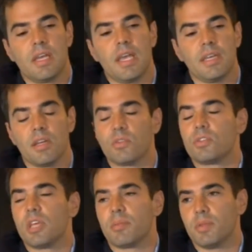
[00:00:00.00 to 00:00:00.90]
another
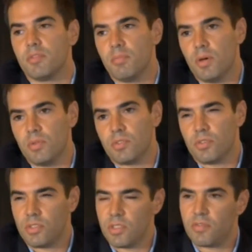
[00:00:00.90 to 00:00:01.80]
segment of bone. So you're
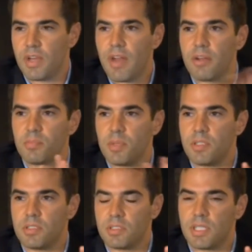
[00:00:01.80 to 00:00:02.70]
seeing the various
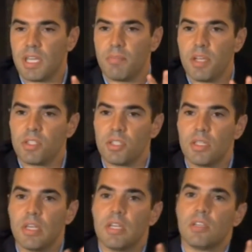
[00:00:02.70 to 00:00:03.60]
pieces, and I'd mentioned
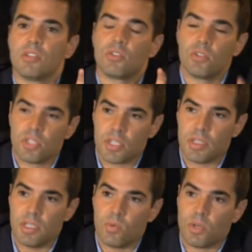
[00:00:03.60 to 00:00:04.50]

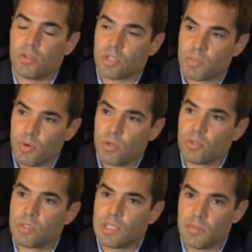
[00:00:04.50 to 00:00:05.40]
surgically, where your
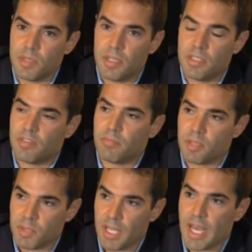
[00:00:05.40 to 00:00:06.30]
exposure is limited, you have
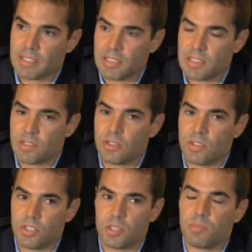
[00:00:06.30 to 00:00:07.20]
minimal access
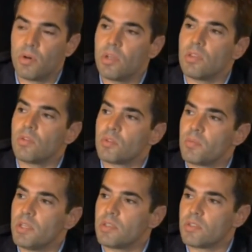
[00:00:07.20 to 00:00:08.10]
incisions, putting those
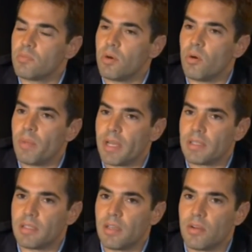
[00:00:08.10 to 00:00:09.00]
pieces of bone back
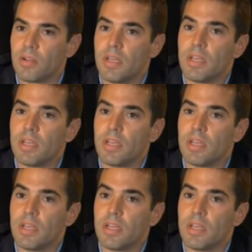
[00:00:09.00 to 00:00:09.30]
together